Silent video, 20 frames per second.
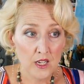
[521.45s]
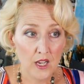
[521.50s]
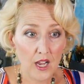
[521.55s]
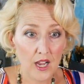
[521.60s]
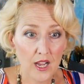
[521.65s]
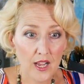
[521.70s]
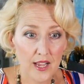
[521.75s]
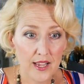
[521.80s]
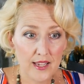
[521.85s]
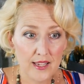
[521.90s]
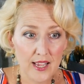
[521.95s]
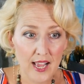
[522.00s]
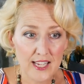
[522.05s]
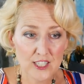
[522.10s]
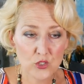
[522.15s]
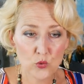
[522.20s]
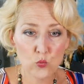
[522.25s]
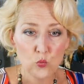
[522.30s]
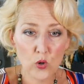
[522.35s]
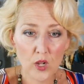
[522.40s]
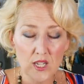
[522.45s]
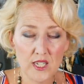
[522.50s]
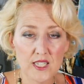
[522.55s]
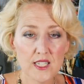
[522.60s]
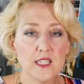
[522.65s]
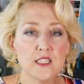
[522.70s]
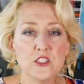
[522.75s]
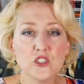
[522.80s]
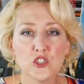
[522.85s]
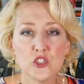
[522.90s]
I had to run
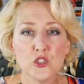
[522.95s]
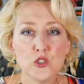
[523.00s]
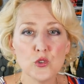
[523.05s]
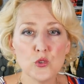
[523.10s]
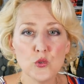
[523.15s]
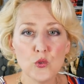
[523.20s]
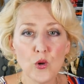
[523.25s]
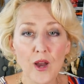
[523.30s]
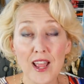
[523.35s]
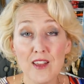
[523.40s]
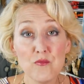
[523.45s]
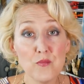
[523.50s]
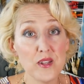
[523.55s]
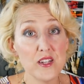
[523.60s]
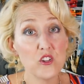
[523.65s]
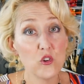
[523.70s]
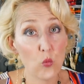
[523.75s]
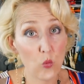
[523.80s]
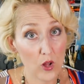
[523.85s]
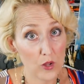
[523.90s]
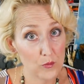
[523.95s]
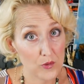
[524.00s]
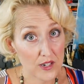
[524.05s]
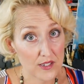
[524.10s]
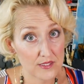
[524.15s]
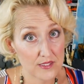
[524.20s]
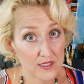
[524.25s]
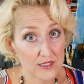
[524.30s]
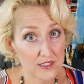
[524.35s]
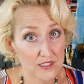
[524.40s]
into I haven't been to
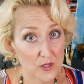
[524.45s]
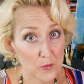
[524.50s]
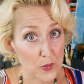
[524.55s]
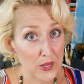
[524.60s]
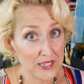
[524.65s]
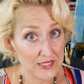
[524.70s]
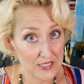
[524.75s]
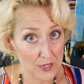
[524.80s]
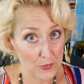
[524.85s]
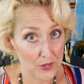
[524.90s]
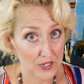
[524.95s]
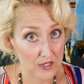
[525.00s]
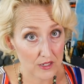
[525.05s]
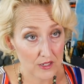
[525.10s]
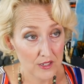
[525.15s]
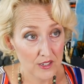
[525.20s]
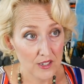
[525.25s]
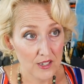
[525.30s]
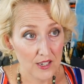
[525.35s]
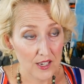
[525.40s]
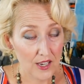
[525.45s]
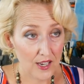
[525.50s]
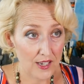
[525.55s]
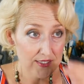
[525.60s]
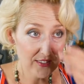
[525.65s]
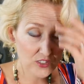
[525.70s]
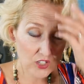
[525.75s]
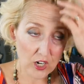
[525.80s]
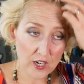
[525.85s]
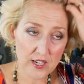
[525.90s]
Walmart since the pandemic. Uh,
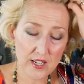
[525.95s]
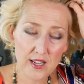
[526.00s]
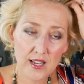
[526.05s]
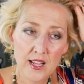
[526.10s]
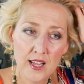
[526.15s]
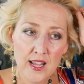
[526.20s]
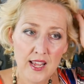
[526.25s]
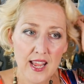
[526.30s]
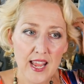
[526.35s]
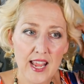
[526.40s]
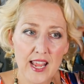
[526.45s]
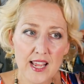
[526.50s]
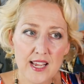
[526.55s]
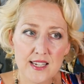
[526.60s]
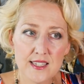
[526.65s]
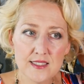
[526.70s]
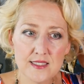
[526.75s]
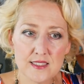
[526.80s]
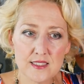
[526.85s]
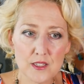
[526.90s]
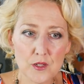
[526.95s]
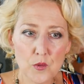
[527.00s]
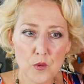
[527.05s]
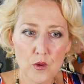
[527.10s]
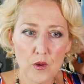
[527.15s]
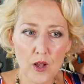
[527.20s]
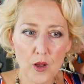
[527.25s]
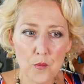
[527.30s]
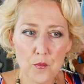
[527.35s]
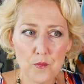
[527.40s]
started, and
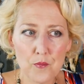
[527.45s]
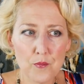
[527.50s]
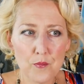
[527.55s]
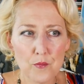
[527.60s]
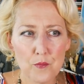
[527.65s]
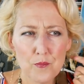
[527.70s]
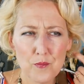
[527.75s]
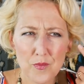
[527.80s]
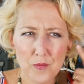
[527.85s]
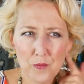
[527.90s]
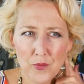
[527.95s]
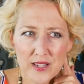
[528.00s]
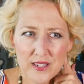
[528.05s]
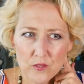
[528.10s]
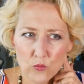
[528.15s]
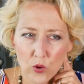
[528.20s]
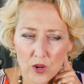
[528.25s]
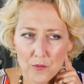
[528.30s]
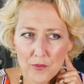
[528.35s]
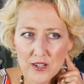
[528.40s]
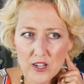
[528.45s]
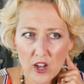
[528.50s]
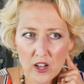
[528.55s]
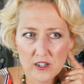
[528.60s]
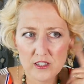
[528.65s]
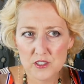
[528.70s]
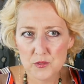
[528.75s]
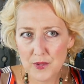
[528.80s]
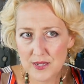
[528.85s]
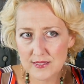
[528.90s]
um, my one of my
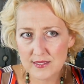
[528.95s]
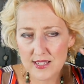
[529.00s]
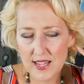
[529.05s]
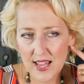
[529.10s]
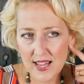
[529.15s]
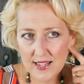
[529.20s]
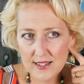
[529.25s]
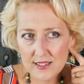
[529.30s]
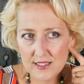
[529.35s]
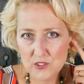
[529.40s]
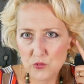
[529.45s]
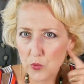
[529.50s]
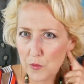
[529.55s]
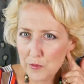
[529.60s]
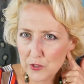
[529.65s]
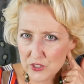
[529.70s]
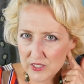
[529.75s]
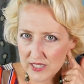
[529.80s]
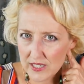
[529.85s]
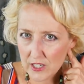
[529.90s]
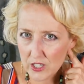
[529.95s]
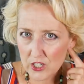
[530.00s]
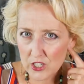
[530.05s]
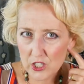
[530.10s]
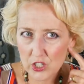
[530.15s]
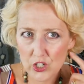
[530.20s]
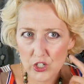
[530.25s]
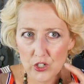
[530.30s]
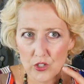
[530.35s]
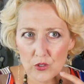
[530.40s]
daughters, Maisie, had a swimmer's ear.
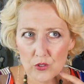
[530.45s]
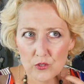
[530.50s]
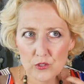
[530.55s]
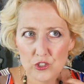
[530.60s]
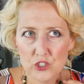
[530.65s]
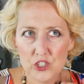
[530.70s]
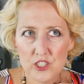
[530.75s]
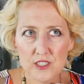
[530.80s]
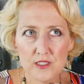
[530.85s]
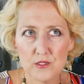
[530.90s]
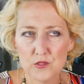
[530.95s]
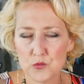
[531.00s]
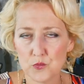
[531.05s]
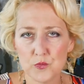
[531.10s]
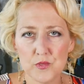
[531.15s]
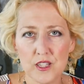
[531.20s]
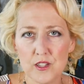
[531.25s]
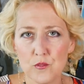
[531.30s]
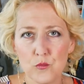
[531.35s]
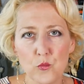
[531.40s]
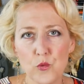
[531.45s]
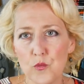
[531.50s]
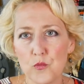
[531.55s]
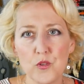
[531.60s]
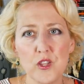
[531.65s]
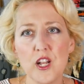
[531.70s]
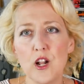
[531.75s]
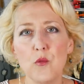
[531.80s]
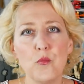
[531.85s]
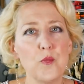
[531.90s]
Her she's they
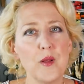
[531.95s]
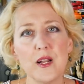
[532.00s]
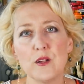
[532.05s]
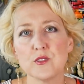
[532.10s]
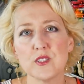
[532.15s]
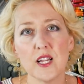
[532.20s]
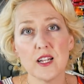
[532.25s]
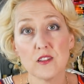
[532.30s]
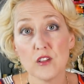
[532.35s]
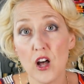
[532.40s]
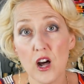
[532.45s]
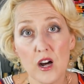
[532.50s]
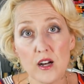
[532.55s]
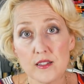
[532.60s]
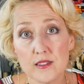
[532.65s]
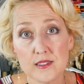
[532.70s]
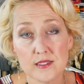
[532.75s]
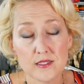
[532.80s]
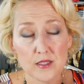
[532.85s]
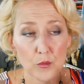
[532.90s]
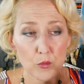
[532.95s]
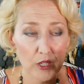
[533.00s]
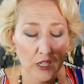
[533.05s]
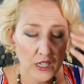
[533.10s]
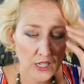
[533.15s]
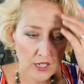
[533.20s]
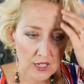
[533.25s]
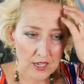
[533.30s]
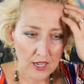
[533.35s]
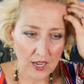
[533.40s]
you know been outside a lot this
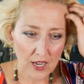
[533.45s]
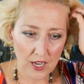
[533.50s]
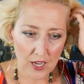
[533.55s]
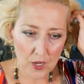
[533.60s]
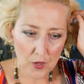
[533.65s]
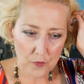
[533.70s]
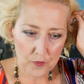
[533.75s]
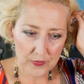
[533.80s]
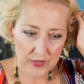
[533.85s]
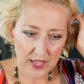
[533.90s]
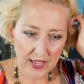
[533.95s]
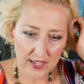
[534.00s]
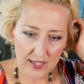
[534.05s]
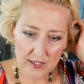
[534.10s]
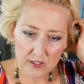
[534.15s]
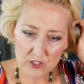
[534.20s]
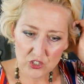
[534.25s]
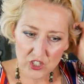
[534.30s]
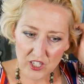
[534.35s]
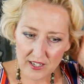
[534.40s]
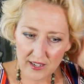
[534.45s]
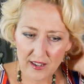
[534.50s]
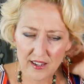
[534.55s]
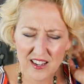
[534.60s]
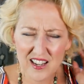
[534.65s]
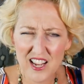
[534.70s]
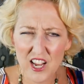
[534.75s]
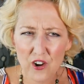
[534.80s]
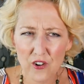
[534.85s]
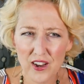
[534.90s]
summer, um, and she had
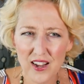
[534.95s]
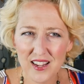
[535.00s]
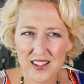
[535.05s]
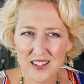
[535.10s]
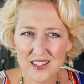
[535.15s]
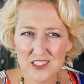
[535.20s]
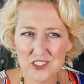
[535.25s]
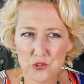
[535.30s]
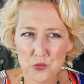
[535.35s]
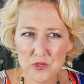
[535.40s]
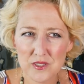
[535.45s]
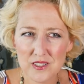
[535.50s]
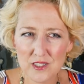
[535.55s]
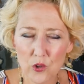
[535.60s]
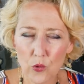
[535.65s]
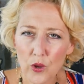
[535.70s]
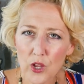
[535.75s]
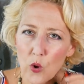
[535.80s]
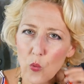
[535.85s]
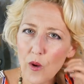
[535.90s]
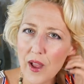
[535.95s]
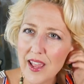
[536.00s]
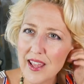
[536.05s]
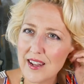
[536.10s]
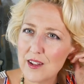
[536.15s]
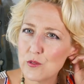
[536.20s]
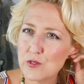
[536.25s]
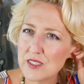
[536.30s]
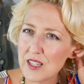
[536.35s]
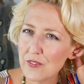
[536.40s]
an earache. It just wasn't going away,
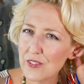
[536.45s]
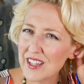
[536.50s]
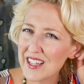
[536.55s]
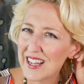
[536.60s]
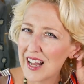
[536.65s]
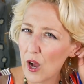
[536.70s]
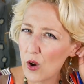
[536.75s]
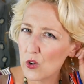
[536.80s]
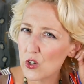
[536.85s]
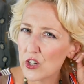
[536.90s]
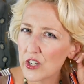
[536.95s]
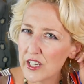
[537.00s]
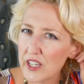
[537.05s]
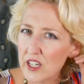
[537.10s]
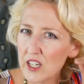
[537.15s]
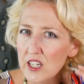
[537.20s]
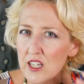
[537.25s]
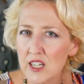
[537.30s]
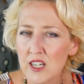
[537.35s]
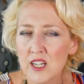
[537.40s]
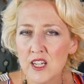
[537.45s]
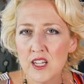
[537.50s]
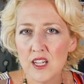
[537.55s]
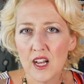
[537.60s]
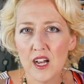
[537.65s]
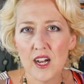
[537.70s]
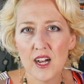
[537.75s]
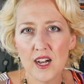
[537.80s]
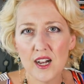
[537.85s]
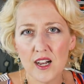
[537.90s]
and it was definitely an outer ear
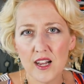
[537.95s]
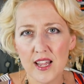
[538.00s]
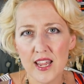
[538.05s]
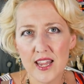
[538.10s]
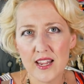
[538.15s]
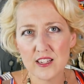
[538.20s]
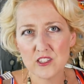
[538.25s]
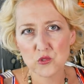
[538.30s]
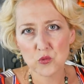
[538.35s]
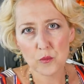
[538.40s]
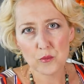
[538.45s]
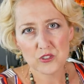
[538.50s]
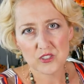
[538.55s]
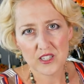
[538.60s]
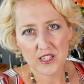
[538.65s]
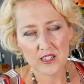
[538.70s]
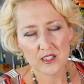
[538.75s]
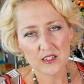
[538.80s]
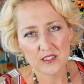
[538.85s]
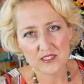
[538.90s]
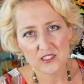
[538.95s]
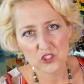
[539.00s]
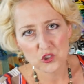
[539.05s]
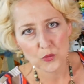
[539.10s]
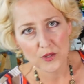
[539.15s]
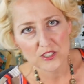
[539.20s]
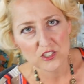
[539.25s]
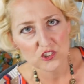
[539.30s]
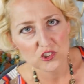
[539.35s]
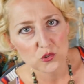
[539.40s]
uh, ache, swimmer's ear
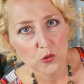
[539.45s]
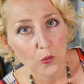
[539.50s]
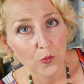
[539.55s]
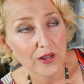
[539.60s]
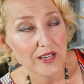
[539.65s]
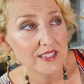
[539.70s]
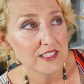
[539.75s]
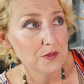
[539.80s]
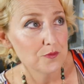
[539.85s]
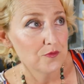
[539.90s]
situation. So I went in